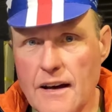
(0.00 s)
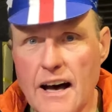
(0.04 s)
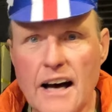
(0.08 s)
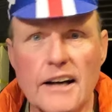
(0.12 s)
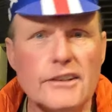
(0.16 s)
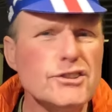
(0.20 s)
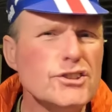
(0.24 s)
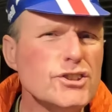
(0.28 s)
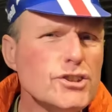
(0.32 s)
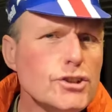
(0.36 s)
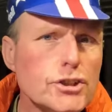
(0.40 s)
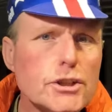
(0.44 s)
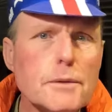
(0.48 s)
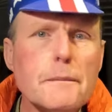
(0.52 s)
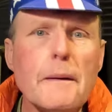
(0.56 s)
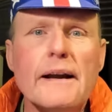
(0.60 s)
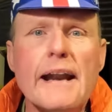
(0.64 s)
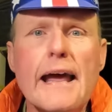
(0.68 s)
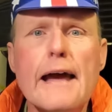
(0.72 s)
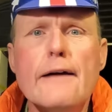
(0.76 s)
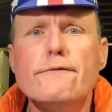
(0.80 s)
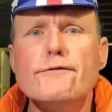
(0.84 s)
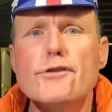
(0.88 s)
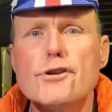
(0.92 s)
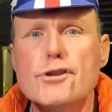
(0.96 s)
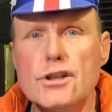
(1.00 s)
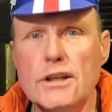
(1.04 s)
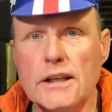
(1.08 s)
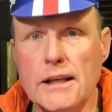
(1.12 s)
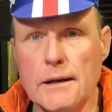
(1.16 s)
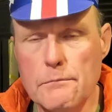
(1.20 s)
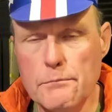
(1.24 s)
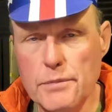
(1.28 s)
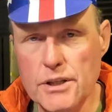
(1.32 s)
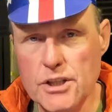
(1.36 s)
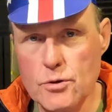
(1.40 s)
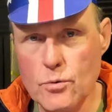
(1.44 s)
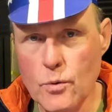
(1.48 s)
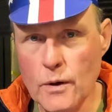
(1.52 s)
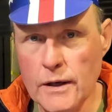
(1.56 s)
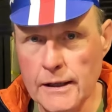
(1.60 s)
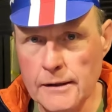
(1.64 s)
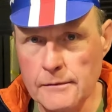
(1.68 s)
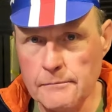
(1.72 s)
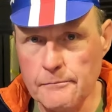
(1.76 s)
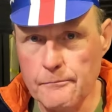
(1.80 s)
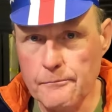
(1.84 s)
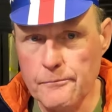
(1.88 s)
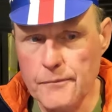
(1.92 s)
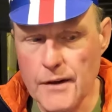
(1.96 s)
And just about everything in
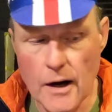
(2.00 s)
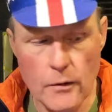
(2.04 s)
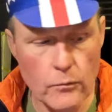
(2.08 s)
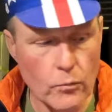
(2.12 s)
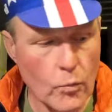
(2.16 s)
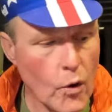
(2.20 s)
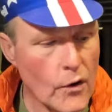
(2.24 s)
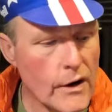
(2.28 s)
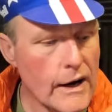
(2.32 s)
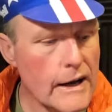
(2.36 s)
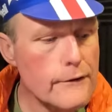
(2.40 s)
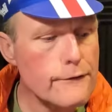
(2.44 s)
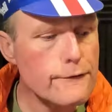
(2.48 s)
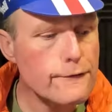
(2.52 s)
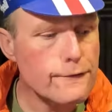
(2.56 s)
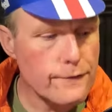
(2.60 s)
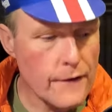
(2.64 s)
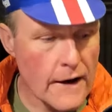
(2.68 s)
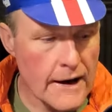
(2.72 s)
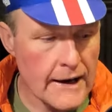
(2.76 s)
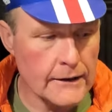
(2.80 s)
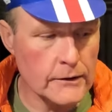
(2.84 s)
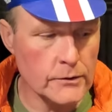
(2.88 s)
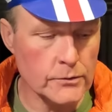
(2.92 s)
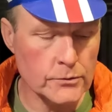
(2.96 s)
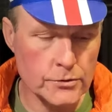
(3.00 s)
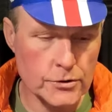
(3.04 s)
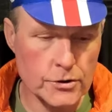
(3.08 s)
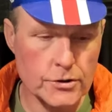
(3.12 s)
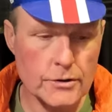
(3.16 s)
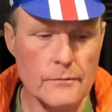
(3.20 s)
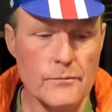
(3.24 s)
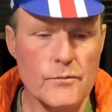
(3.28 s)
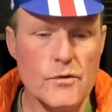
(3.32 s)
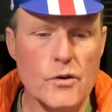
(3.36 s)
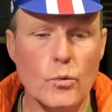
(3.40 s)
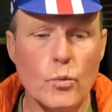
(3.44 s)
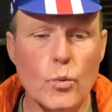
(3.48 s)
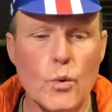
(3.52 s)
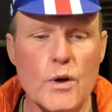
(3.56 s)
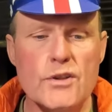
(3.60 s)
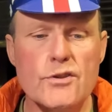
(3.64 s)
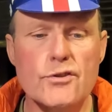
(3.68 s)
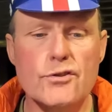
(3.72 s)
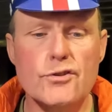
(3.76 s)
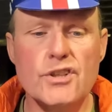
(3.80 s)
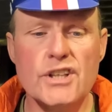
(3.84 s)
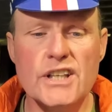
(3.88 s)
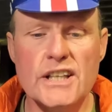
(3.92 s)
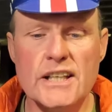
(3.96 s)
between. And what I found
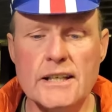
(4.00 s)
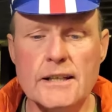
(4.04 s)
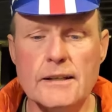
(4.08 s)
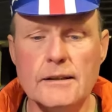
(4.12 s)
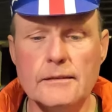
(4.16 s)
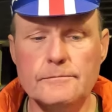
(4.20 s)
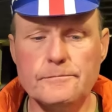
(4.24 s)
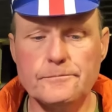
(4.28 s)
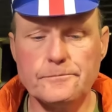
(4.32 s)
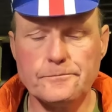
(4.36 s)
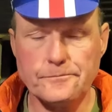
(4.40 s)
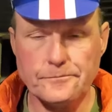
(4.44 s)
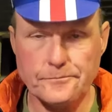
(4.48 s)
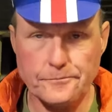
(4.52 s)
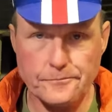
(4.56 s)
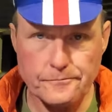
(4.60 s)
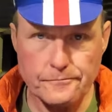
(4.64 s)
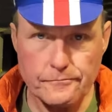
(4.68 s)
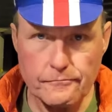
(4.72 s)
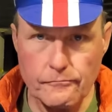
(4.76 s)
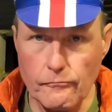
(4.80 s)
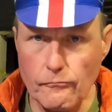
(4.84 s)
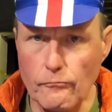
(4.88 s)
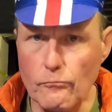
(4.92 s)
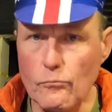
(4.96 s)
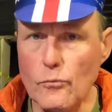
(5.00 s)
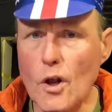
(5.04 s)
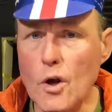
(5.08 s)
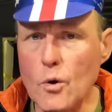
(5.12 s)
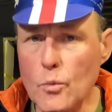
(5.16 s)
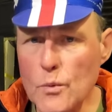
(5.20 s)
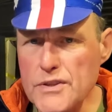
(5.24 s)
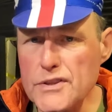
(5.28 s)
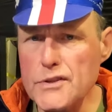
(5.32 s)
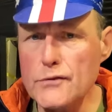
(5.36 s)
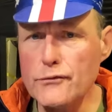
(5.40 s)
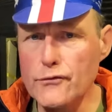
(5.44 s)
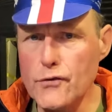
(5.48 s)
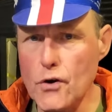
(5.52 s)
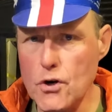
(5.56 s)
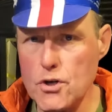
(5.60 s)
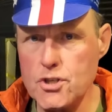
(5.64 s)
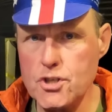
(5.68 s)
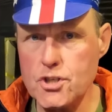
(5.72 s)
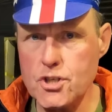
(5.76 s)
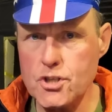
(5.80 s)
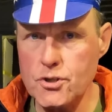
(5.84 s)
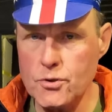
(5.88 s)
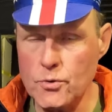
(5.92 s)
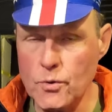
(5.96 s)
with the
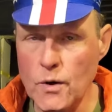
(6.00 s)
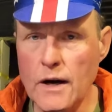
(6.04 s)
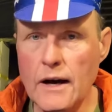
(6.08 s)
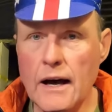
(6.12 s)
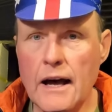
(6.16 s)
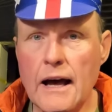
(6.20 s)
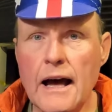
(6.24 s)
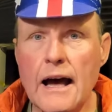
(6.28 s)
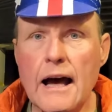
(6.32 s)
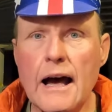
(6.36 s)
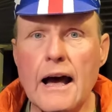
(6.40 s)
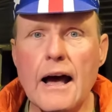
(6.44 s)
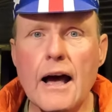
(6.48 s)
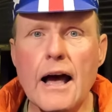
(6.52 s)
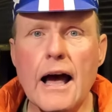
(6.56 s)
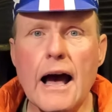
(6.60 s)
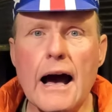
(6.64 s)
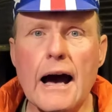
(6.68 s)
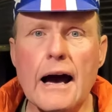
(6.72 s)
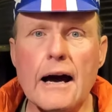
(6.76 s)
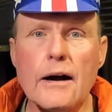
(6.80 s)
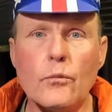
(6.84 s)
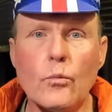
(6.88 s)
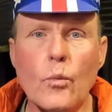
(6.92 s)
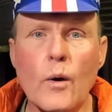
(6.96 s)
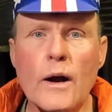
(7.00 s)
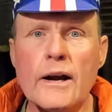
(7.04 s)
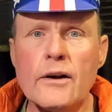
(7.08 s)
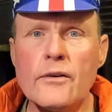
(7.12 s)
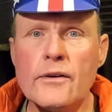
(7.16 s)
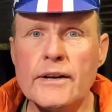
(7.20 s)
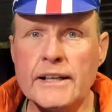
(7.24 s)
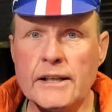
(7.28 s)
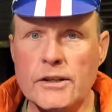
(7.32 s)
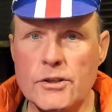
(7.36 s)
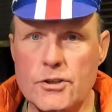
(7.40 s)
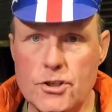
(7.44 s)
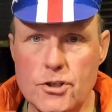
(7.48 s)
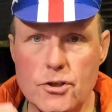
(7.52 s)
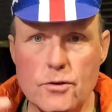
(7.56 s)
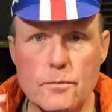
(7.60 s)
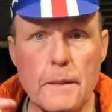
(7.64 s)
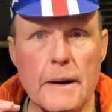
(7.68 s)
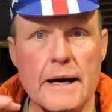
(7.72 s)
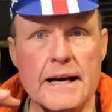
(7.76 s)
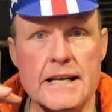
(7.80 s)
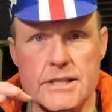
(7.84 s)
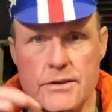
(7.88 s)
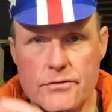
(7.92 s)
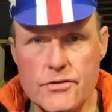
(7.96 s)
Frost 2, wearing 2
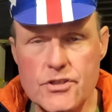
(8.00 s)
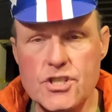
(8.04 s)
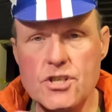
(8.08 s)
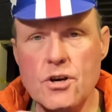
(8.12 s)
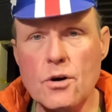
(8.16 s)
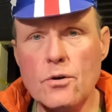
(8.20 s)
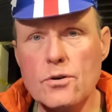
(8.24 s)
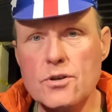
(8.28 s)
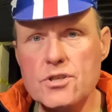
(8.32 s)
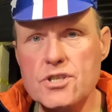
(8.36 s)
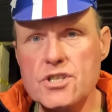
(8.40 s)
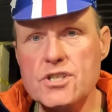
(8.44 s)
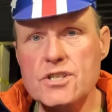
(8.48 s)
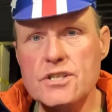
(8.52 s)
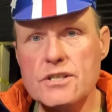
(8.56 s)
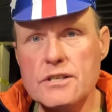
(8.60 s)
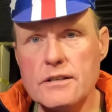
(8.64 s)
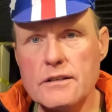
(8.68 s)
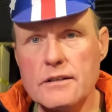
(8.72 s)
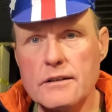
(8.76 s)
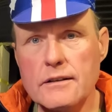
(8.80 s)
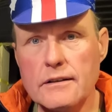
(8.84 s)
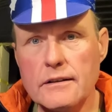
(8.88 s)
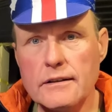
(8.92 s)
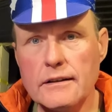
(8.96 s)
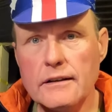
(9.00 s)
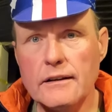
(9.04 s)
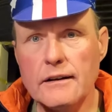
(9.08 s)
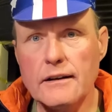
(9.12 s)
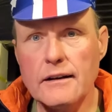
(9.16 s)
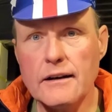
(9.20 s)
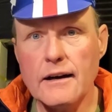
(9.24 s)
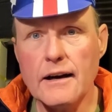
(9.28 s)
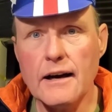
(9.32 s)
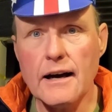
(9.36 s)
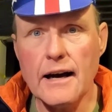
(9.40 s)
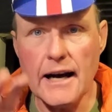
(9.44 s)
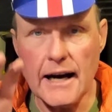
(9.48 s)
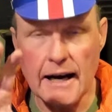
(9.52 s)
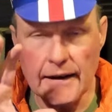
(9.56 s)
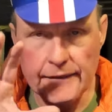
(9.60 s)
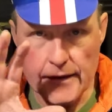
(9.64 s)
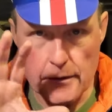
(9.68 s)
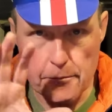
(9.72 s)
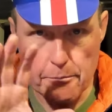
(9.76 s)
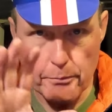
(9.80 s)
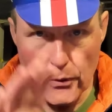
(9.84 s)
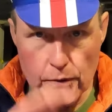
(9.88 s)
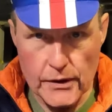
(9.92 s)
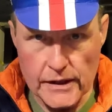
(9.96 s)
pairs of socks
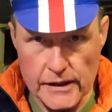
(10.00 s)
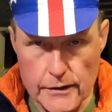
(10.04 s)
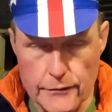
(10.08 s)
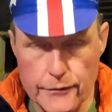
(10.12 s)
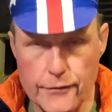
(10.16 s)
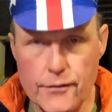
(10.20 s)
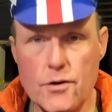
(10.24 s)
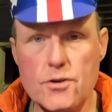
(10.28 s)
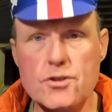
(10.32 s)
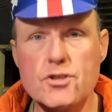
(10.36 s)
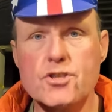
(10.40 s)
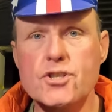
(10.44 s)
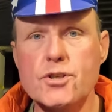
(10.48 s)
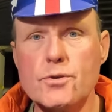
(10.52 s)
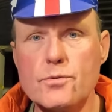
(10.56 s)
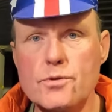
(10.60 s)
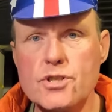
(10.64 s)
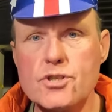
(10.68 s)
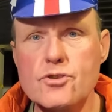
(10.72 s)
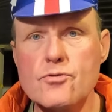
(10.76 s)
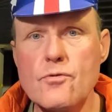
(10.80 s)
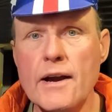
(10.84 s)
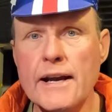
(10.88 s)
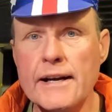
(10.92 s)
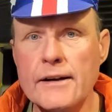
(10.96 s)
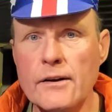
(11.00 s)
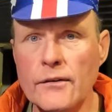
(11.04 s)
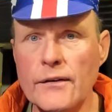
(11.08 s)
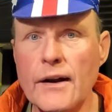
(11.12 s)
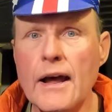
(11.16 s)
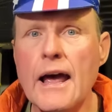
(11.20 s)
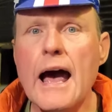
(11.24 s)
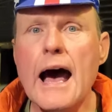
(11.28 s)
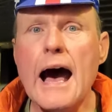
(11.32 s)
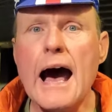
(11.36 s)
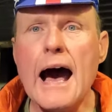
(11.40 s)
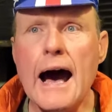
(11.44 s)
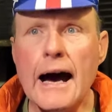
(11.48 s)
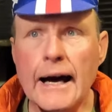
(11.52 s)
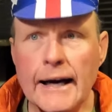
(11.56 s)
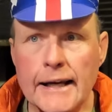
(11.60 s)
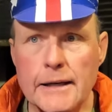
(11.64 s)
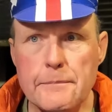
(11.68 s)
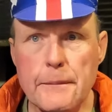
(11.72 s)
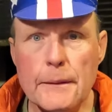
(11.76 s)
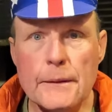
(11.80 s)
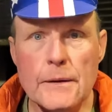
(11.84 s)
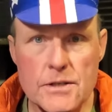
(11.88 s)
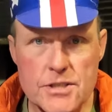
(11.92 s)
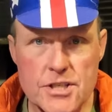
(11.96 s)
and then putting the Frost 2 straight on,
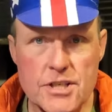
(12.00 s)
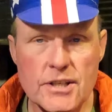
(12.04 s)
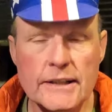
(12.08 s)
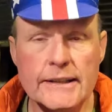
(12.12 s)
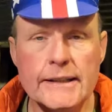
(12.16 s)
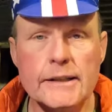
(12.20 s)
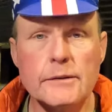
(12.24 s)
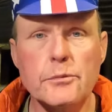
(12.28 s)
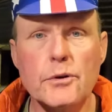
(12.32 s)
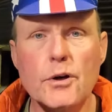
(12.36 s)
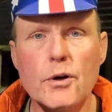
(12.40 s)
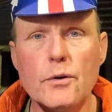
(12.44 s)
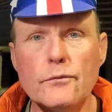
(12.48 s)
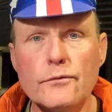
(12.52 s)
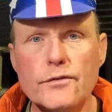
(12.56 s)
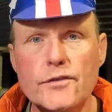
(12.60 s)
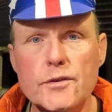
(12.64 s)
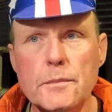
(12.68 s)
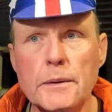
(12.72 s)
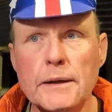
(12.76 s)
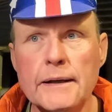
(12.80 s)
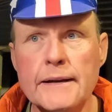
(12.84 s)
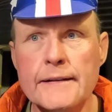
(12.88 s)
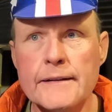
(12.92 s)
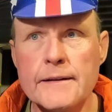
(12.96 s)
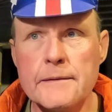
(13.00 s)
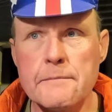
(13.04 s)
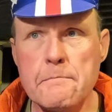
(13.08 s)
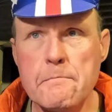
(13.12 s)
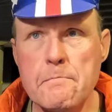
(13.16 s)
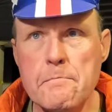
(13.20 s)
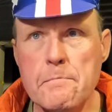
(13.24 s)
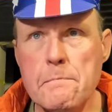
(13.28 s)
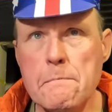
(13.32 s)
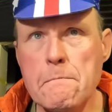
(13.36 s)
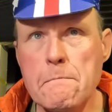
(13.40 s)
I personally am comfortable in them